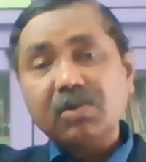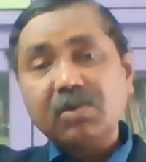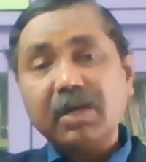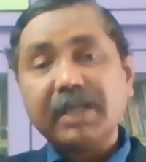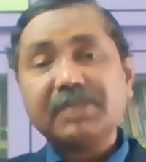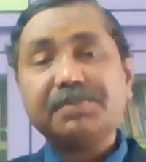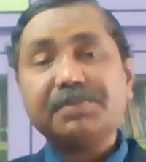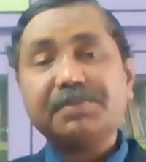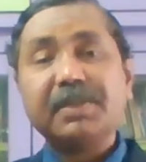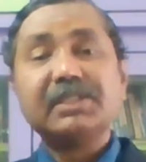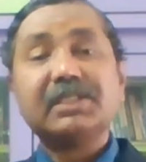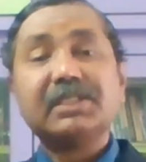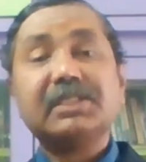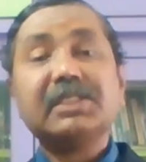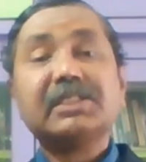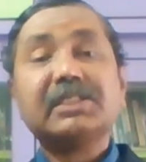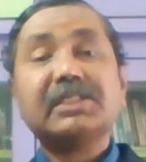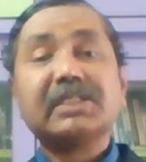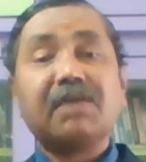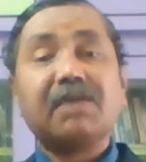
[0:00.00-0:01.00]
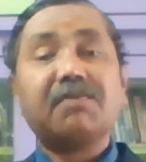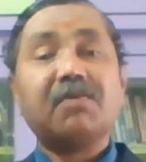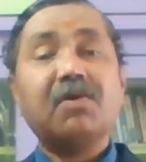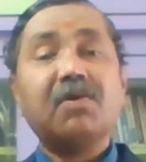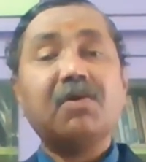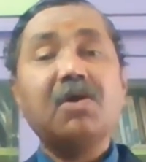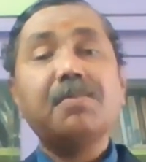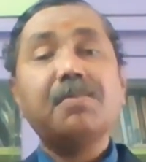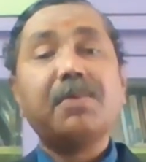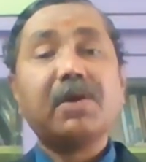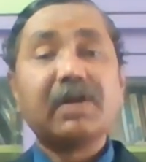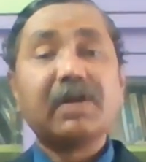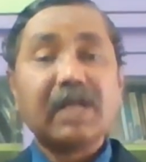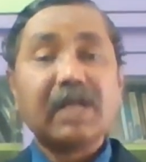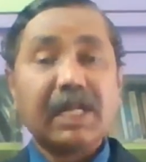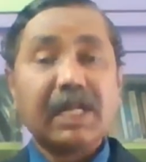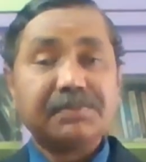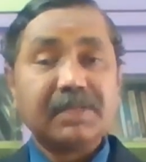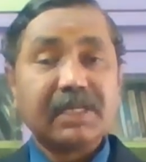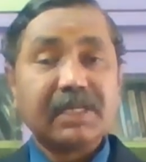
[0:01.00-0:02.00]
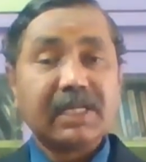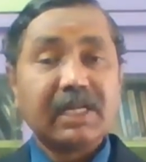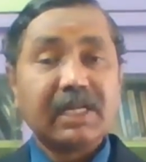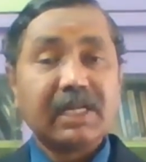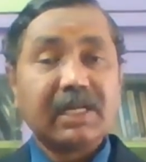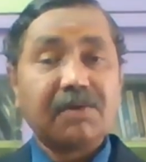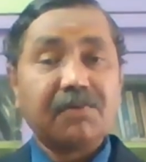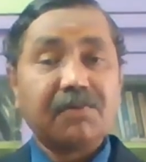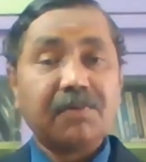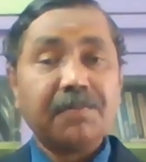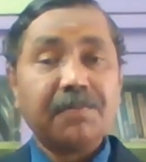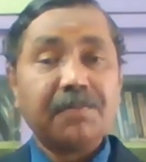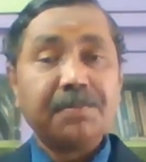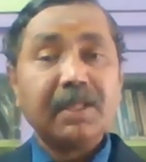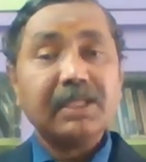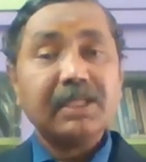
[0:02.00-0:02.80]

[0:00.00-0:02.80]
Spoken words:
experienced this curve, product life cycle curve.